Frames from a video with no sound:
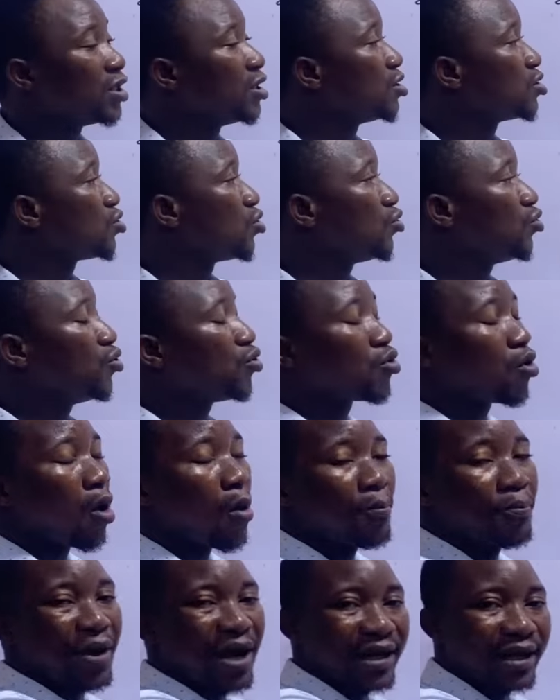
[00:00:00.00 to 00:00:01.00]
So you
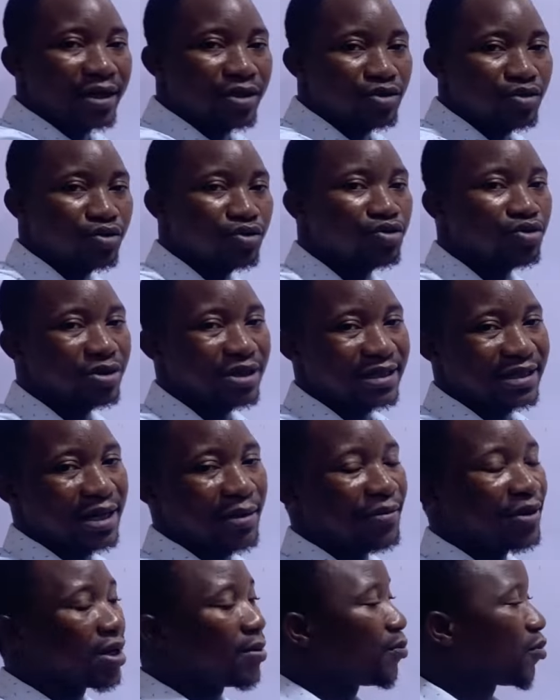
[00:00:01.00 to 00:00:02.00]
compare the two to
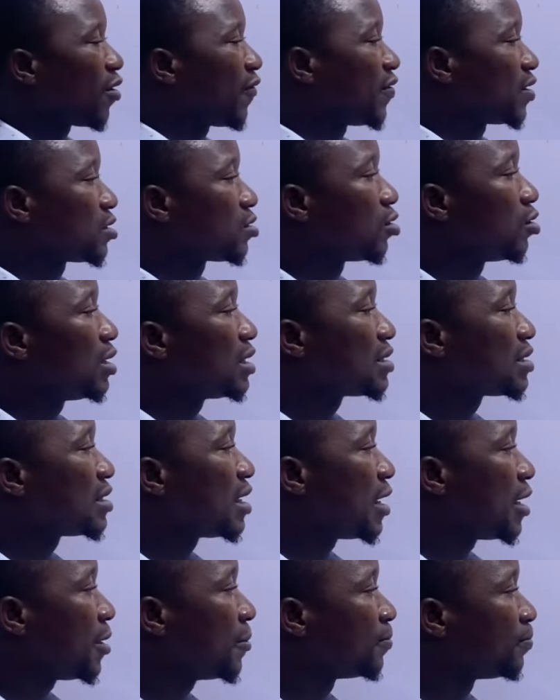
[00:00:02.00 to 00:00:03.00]
determine the profit. So let's
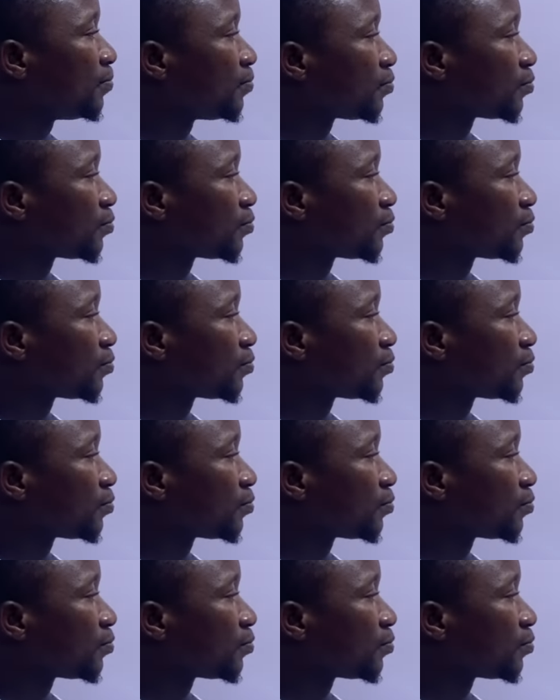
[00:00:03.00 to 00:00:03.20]
say